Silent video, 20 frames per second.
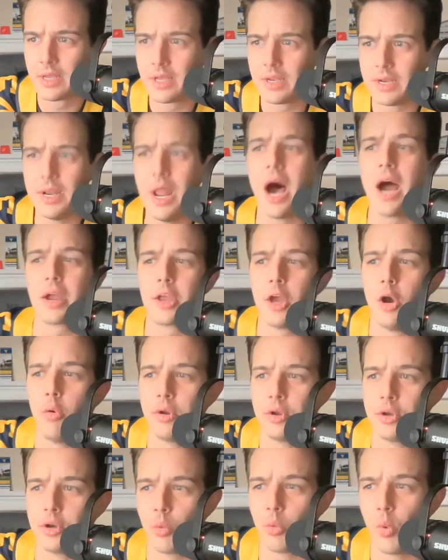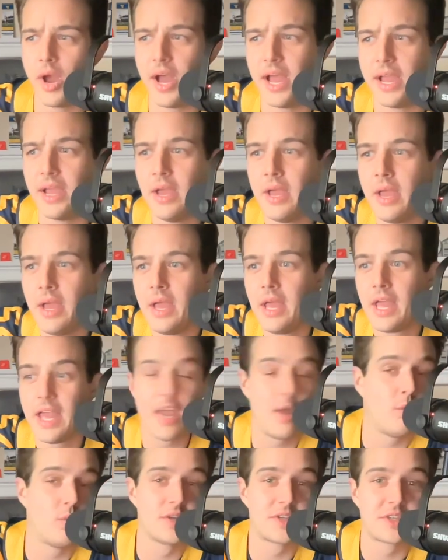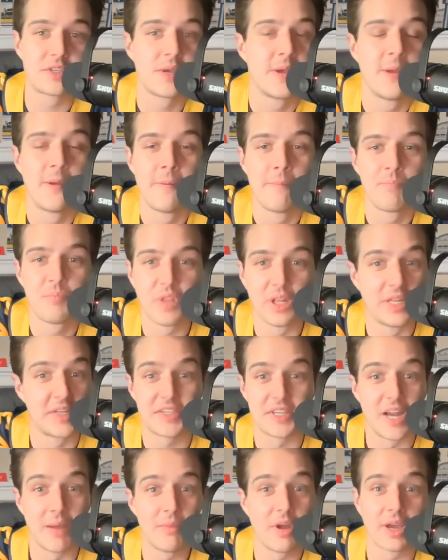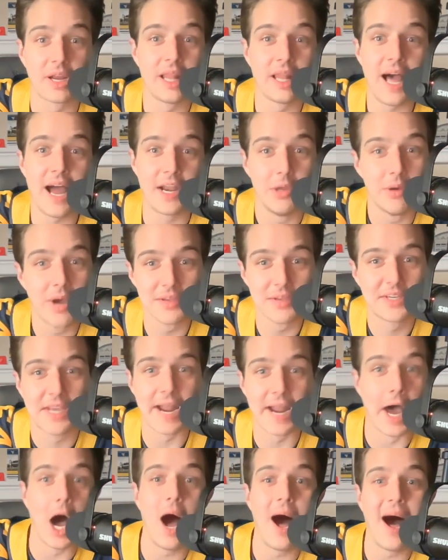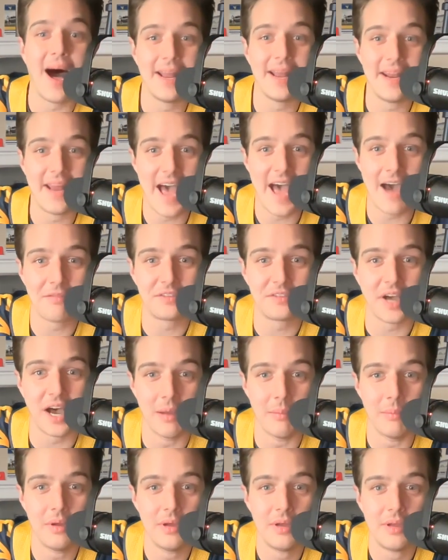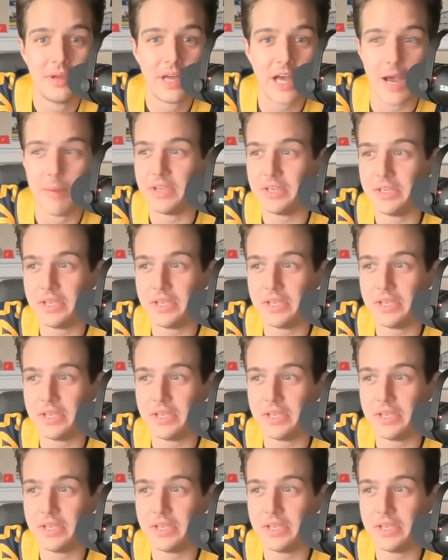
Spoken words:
not going your way. It was, listen, I'm not going to lie to you. I was kind of hot at halftime. I mean,